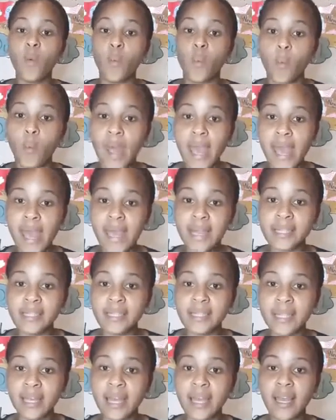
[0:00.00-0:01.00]

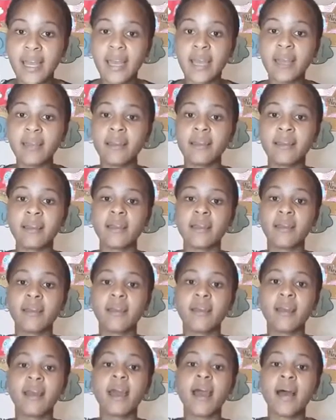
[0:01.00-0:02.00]
Wednesday,
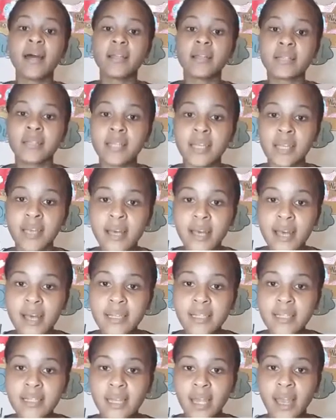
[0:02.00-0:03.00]

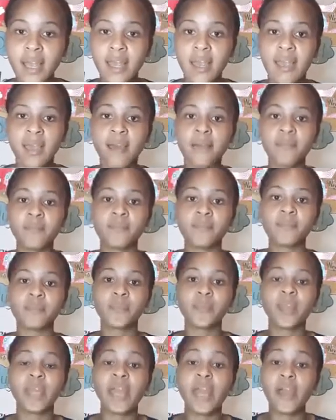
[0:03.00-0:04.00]
Thursday,
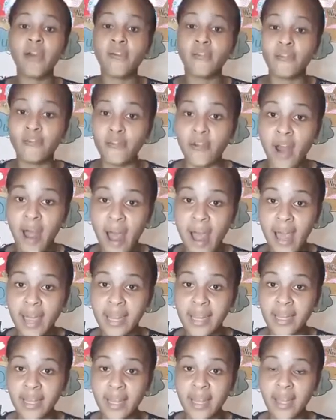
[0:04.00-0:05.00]

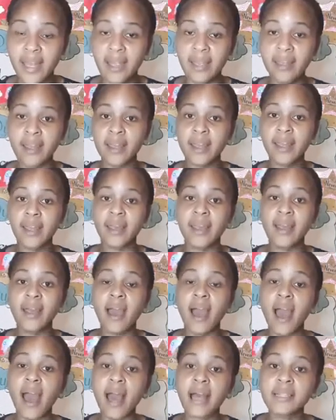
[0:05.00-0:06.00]
Friday,
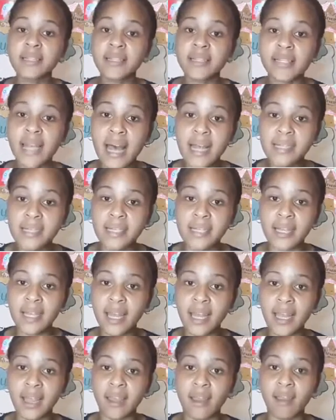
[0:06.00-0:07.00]
and
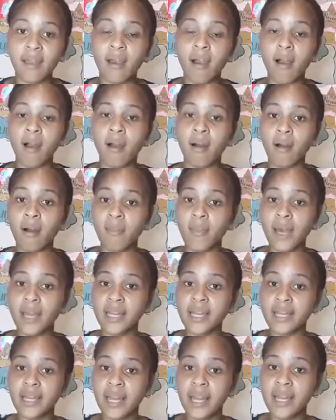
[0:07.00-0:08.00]
Saturday. How
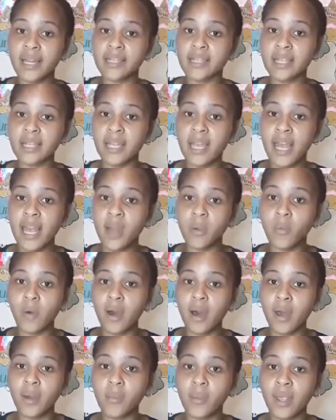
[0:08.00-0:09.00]
many days are there in
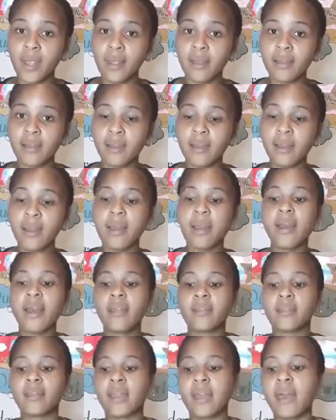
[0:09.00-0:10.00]
1 week?
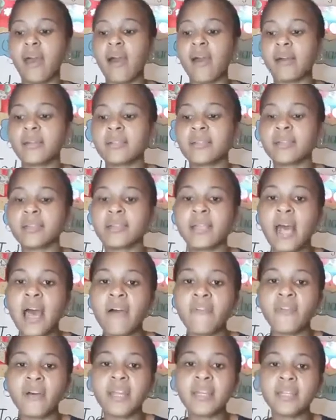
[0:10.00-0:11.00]
There are
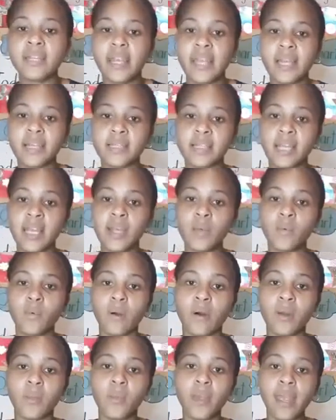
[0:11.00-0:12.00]
7 days in
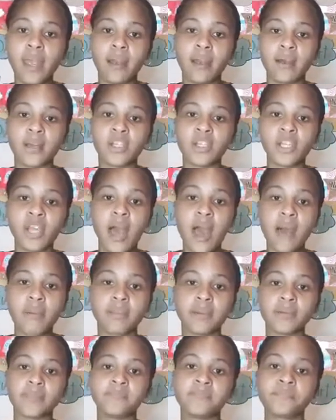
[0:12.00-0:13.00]
1 week. Good
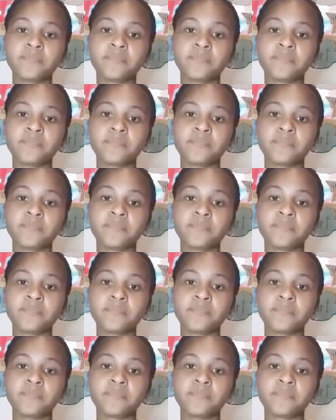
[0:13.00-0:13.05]
job.